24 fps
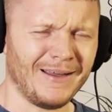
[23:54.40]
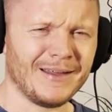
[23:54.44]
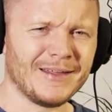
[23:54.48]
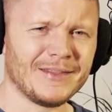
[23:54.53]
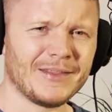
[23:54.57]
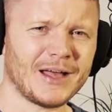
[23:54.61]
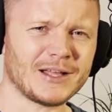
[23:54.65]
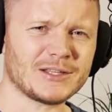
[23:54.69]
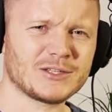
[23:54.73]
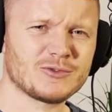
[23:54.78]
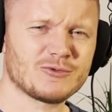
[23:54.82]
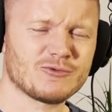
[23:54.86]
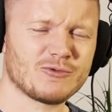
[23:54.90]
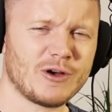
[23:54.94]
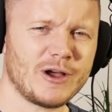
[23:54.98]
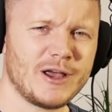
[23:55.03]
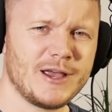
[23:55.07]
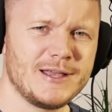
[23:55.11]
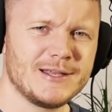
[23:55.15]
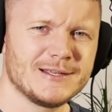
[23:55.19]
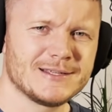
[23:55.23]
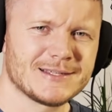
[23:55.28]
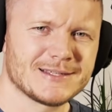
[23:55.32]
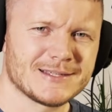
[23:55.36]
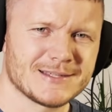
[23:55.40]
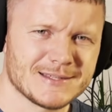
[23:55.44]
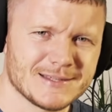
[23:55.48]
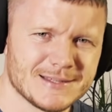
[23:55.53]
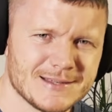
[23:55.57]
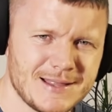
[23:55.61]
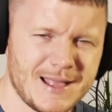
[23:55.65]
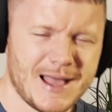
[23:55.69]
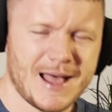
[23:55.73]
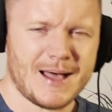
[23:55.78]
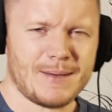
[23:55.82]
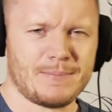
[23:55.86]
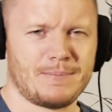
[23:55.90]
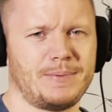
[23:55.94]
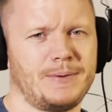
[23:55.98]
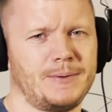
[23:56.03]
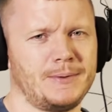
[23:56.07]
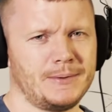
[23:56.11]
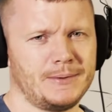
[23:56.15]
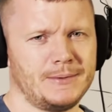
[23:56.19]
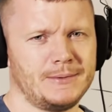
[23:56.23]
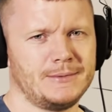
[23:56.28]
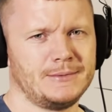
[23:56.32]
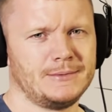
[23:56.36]
That's right, Snap
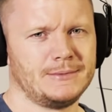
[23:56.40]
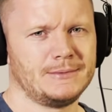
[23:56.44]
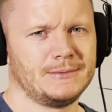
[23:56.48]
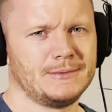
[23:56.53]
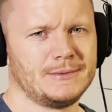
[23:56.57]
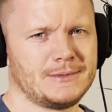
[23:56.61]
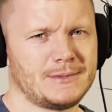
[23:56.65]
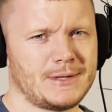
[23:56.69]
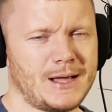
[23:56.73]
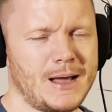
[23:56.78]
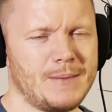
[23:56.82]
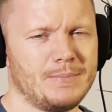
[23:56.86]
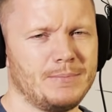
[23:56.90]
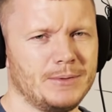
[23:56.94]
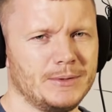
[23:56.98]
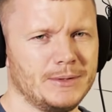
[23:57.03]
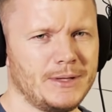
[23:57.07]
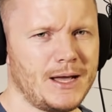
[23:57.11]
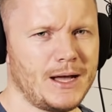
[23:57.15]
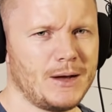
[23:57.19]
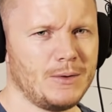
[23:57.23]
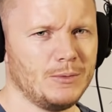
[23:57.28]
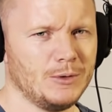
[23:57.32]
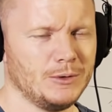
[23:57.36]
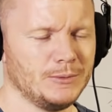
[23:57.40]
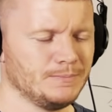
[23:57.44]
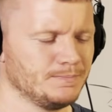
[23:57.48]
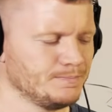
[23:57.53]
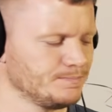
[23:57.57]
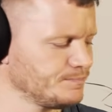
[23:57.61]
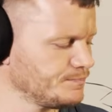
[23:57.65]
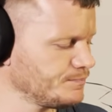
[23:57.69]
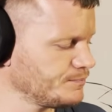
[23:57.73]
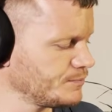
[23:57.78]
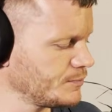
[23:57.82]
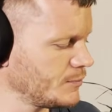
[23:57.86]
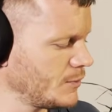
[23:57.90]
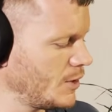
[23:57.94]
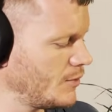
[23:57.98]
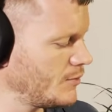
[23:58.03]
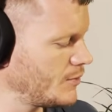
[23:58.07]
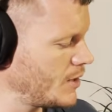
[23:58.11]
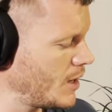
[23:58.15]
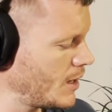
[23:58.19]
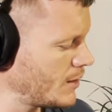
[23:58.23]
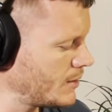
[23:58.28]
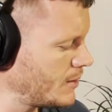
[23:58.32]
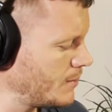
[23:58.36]
sampled that one.
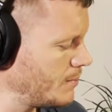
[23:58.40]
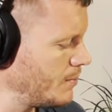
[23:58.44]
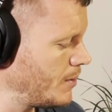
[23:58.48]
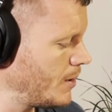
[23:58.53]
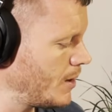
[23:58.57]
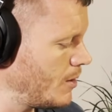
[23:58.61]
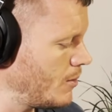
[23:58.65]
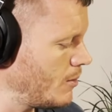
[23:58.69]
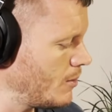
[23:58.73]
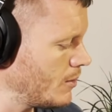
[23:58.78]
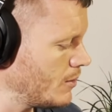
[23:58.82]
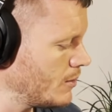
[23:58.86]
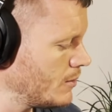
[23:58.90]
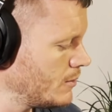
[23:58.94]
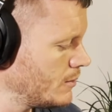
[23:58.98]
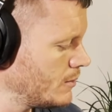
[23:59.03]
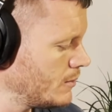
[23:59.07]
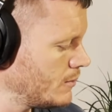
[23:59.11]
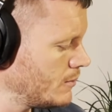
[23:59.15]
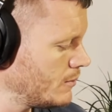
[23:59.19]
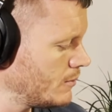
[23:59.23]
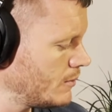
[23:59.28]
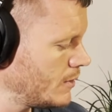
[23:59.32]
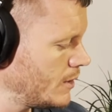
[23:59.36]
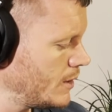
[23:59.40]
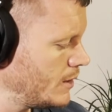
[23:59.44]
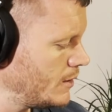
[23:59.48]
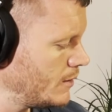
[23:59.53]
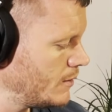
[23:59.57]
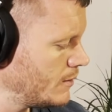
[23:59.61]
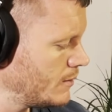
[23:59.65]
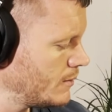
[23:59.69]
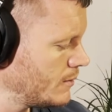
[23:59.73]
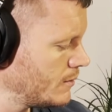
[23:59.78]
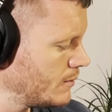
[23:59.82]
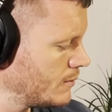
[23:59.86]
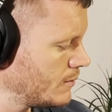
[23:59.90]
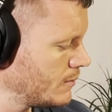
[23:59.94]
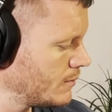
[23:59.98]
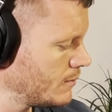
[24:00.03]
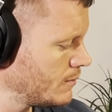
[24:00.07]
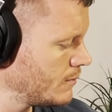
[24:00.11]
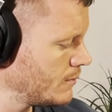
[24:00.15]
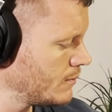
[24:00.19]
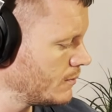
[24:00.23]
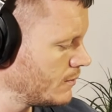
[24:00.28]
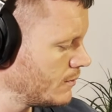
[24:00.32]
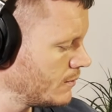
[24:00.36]
I've got the power, right?
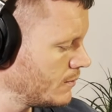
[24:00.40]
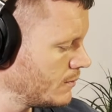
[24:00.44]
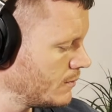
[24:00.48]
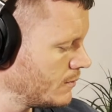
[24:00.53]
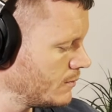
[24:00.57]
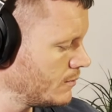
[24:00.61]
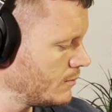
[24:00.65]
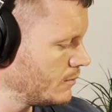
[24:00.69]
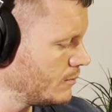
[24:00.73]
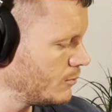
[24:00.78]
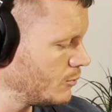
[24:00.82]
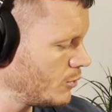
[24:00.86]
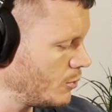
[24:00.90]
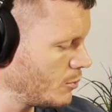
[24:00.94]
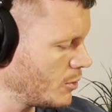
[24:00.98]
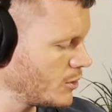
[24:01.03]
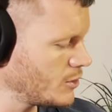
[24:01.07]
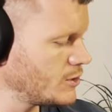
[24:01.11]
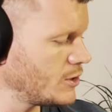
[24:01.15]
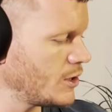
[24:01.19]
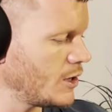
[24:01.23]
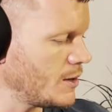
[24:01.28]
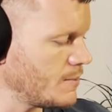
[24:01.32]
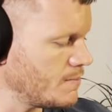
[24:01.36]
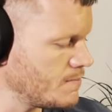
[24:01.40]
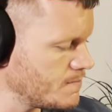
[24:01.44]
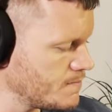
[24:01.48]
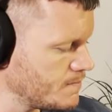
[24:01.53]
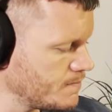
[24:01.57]
One more time.